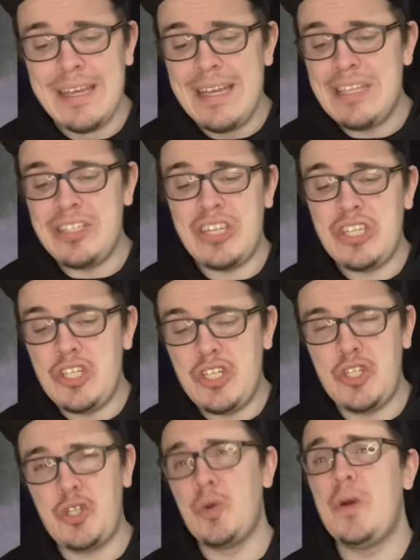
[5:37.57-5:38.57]
and just
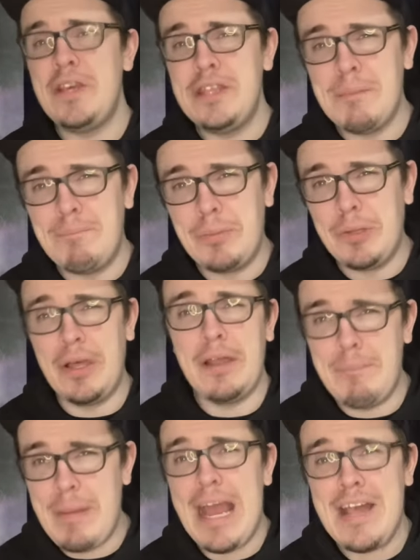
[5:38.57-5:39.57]
enjoy the
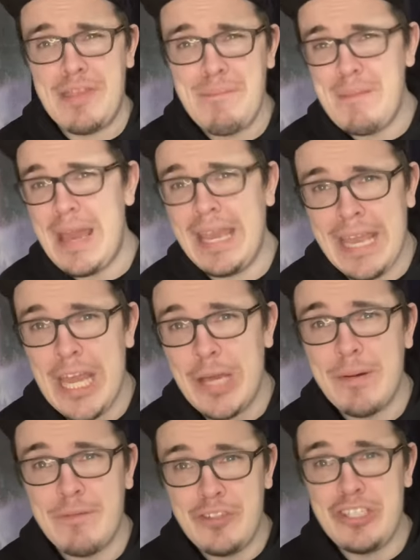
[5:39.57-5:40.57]
bloodbath and
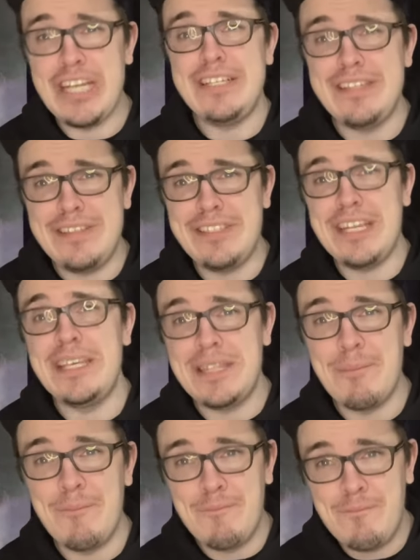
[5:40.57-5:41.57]
mayhem of Jason
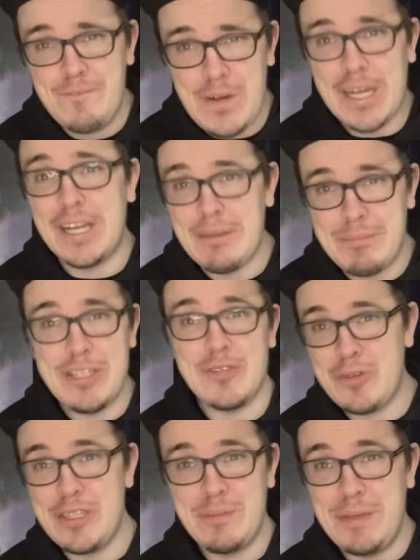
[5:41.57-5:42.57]
Statham fucking up these
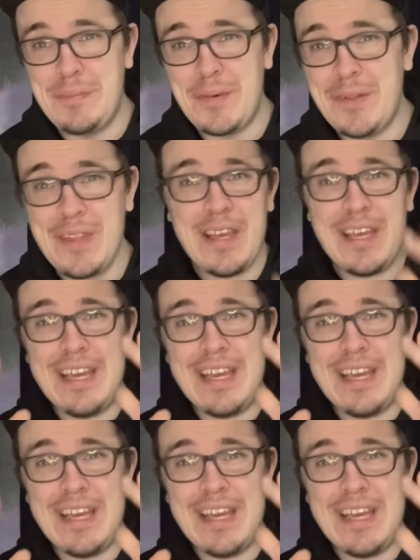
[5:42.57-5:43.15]
rich people.